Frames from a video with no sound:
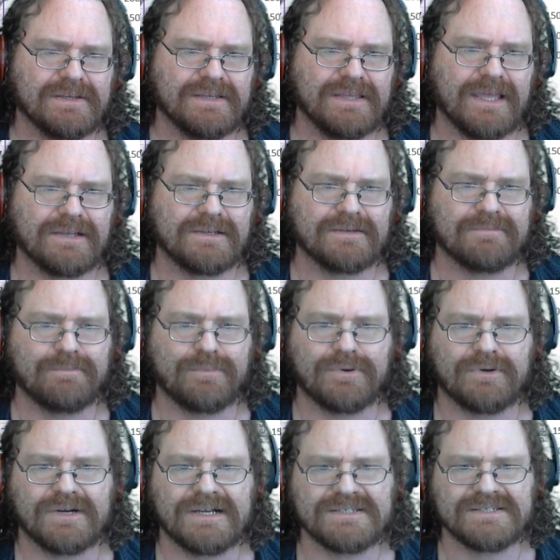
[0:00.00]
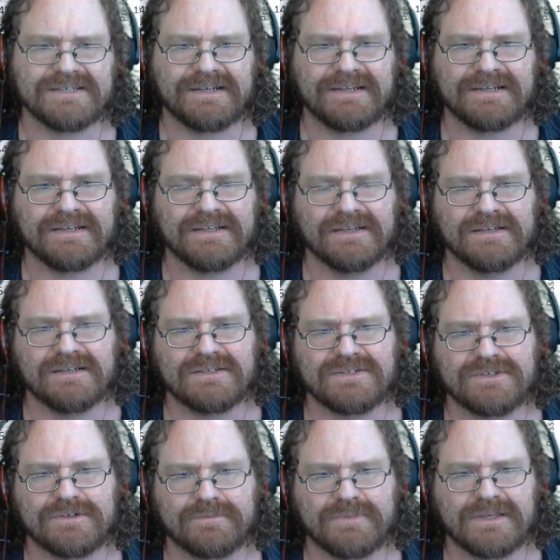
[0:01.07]
and compressing it
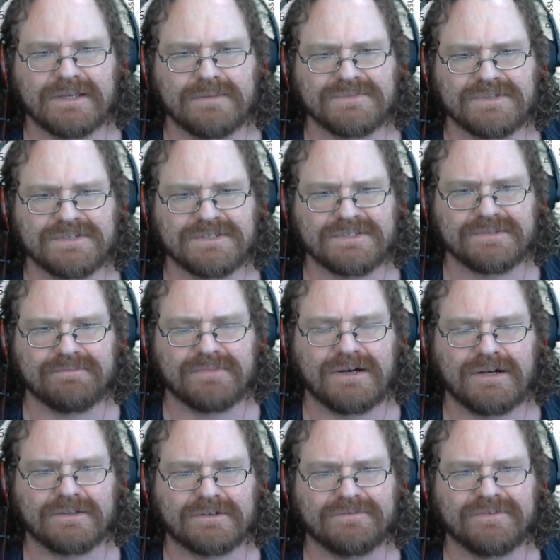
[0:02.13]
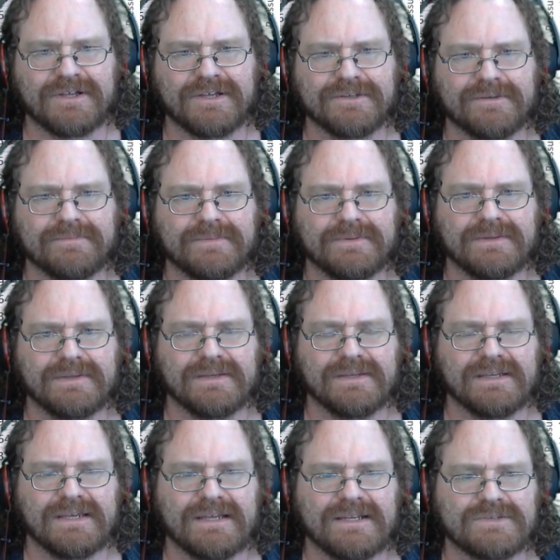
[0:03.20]
so it becomes a smaller volume.
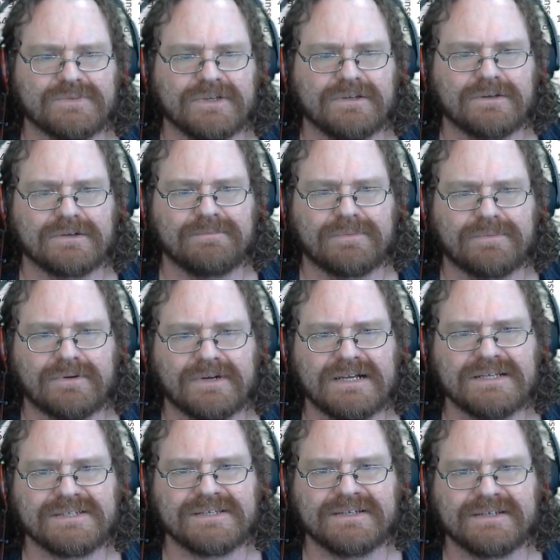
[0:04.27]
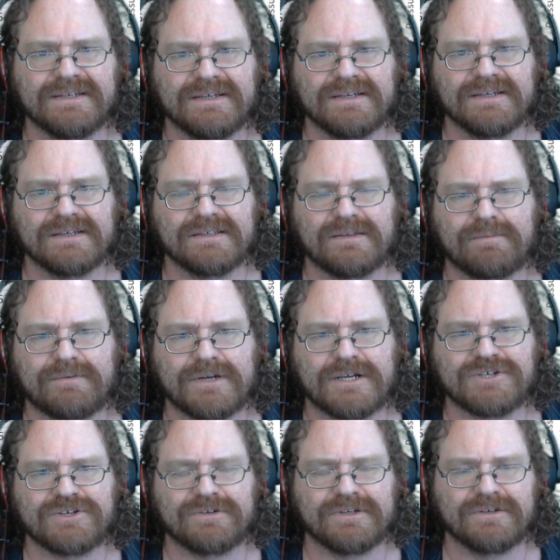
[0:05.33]
And as we compress it, the
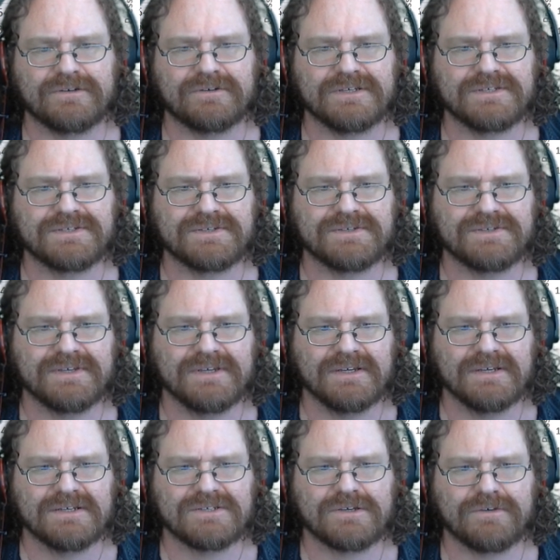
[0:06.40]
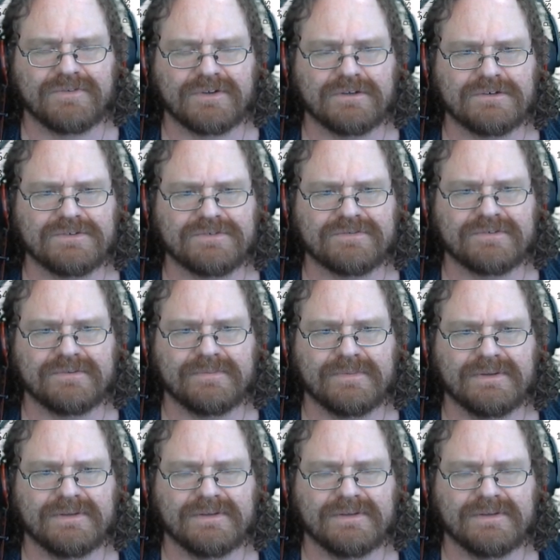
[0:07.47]
pressure increases. So if it goes from